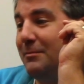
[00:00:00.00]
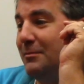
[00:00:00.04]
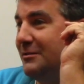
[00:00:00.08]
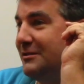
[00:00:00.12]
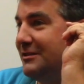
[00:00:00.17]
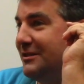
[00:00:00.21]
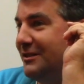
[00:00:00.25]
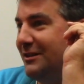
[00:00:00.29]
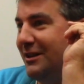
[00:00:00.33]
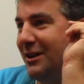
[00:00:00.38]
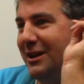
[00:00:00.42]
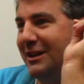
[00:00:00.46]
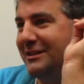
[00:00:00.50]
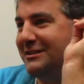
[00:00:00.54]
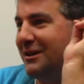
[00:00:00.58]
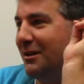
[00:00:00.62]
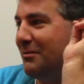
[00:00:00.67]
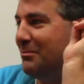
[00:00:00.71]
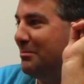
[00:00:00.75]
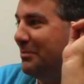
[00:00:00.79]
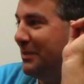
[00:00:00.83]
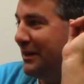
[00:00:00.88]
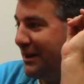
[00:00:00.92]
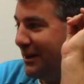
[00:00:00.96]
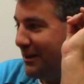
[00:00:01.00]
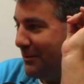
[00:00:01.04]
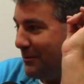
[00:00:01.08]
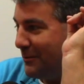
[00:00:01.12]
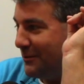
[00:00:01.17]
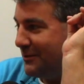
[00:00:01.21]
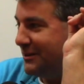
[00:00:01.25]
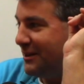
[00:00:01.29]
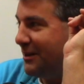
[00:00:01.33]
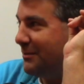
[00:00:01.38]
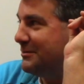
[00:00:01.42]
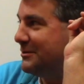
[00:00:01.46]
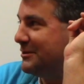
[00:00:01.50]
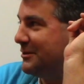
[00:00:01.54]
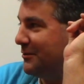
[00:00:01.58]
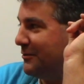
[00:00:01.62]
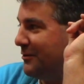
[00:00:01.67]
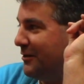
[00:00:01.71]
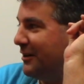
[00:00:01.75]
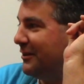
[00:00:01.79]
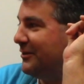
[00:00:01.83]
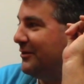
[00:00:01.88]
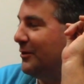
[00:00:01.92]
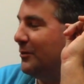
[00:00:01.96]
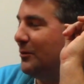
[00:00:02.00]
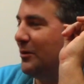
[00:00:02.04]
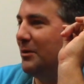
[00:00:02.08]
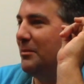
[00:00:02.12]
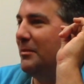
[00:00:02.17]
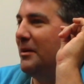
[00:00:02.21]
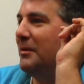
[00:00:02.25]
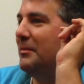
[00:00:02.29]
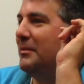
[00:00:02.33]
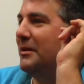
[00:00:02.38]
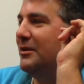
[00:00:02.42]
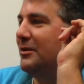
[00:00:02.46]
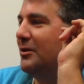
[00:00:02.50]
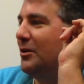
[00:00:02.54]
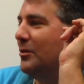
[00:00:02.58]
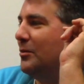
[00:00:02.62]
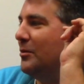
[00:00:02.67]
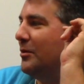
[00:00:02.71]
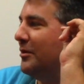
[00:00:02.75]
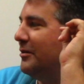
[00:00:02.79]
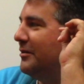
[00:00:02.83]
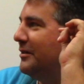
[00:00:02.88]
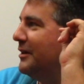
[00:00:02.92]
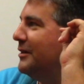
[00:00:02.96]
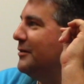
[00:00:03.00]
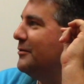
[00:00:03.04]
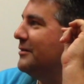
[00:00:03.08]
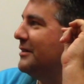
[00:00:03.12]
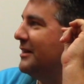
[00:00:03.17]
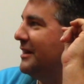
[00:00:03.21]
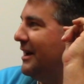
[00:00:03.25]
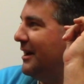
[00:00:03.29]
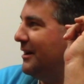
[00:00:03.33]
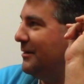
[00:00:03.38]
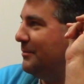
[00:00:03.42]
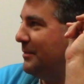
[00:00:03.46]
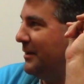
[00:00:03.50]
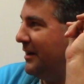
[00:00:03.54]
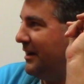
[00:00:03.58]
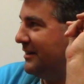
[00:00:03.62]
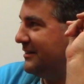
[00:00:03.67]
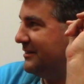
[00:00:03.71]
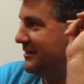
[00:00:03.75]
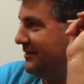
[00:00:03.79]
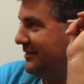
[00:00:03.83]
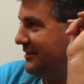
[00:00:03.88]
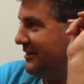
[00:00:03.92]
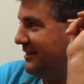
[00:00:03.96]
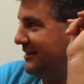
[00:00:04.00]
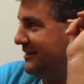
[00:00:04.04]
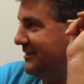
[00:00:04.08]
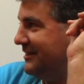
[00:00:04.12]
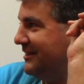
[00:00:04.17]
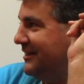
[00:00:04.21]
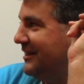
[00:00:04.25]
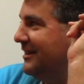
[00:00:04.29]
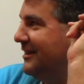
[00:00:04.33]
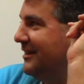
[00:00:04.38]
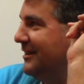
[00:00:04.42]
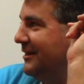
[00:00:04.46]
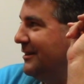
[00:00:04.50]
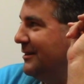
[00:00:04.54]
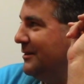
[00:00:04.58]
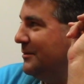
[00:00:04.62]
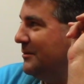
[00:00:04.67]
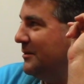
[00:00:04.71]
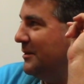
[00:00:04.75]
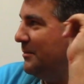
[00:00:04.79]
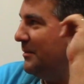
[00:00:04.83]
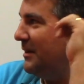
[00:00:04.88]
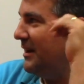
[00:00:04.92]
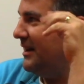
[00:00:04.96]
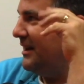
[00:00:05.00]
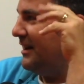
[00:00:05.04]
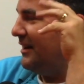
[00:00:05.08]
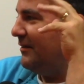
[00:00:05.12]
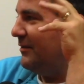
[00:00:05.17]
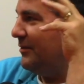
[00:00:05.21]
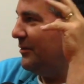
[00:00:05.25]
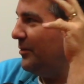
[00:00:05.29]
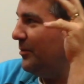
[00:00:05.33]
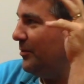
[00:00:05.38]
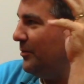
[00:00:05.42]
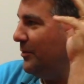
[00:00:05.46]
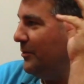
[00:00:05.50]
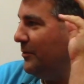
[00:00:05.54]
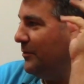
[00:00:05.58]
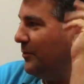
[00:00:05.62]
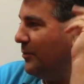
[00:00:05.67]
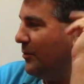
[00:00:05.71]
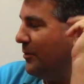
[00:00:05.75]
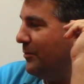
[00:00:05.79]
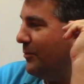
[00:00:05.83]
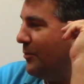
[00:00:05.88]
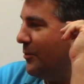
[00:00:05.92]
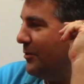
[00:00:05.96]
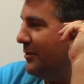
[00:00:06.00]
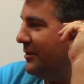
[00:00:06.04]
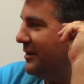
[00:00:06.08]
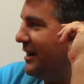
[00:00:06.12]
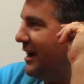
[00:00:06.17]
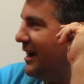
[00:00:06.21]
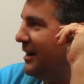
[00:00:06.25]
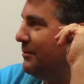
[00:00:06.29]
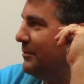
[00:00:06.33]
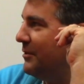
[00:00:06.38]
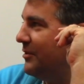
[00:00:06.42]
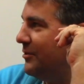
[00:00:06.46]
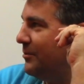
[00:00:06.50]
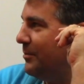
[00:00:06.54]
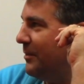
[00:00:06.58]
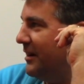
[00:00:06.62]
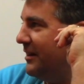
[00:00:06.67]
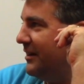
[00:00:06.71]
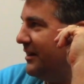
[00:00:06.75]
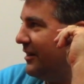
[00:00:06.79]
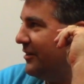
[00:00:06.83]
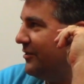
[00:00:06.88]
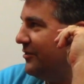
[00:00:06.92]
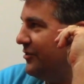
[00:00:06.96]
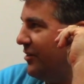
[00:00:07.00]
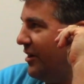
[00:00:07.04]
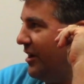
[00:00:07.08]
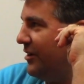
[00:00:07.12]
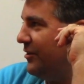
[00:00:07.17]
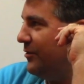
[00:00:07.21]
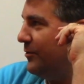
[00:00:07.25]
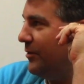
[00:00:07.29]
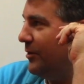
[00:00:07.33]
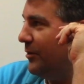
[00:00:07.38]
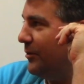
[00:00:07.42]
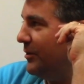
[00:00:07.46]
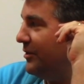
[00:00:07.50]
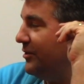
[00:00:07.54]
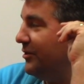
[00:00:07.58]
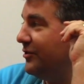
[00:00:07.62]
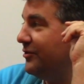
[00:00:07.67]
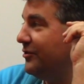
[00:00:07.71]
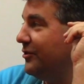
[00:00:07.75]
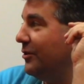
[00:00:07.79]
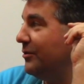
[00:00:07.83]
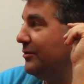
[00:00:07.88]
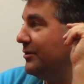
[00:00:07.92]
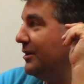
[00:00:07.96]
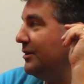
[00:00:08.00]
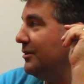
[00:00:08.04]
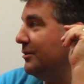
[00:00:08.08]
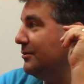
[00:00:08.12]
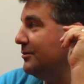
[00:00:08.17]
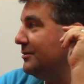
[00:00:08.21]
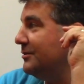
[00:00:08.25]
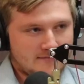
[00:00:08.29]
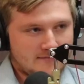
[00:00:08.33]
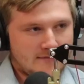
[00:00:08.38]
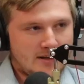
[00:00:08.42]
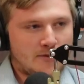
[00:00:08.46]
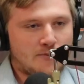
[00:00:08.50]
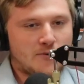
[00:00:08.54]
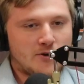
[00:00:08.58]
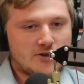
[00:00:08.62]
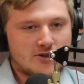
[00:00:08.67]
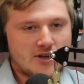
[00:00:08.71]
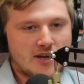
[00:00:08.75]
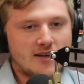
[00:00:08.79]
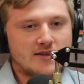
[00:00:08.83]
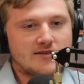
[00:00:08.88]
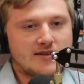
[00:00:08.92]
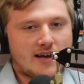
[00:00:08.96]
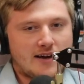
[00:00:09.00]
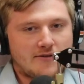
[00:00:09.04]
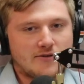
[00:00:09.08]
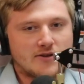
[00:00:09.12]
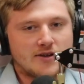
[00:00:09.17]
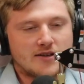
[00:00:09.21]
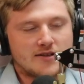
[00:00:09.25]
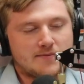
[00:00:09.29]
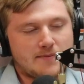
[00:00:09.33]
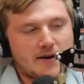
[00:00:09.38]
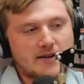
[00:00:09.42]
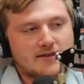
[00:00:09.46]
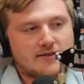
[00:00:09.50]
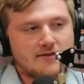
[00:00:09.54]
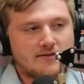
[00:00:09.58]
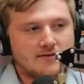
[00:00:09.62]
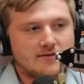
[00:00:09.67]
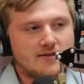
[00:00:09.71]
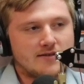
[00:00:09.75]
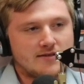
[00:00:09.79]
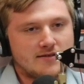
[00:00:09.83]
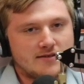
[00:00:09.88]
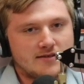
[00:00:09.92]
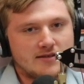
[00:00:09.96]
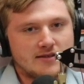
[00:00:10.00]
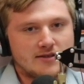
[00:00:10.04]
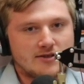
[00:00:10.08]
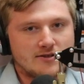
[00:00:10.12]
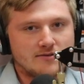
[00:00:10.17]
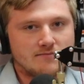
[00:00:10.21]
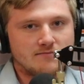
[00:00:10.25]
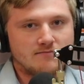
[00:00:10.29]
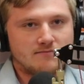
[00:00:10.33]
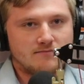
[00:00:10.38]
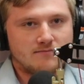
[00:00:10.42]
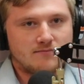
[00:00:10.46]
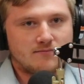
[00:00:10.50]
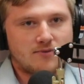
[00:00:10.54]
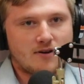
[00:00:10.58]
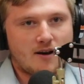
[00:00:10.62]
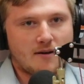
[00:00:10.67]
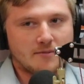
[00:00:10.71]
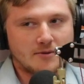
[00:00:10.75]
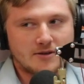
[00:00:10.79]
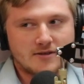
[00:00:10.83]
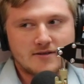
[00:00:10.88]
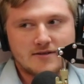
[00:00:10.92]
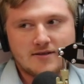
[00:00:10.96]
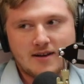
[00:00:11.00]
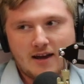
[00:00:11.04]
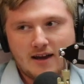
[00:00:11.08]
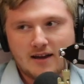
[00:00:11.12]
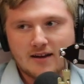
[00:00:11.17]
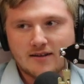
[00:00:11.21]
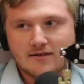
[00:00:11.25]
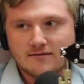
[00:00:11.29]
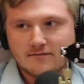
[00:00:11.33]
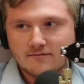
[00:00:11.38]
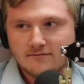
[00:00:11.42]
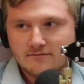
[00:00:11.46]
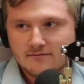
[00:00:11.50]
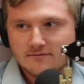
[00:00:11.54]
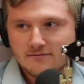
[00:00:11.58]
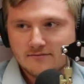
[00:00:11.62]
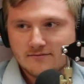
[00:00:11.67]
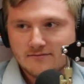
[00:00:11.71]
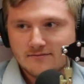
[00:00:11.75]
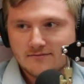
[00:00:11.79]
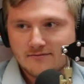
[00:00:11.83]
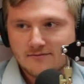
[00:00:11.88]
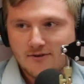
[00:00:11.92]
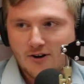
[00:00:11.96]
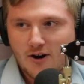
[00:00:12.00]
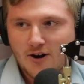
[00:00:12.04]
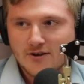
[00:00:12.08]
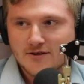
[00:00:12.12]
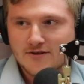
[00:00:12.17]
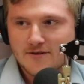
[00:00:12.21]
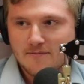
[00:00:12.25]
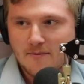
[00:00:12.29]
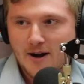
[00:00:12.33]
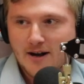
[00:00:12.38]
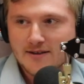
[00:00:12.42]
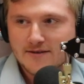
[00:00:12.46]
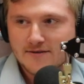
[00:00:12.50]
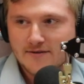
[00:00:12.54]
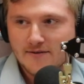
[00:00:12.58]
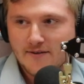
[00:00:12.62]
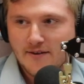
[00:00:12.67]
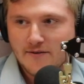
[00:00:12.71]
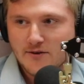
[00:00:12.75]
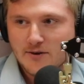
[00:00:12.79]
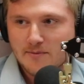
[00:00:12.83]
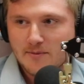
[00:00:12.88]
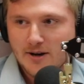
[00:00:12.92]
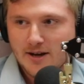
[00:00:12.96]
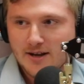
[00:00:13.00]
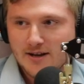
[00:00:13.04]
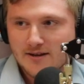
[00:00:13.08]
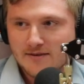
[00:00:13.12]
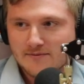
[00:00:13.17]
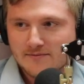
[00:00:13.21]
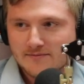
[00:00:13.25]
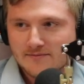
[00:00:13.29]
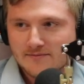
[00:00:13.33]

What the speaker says: That's a big presumption right there. We may be nowhere near the apex of this. We may have 3 or 4 more indictments by next January. We just don't know. In which case, I would expect it to still probably stay in hearts and minds of everybody.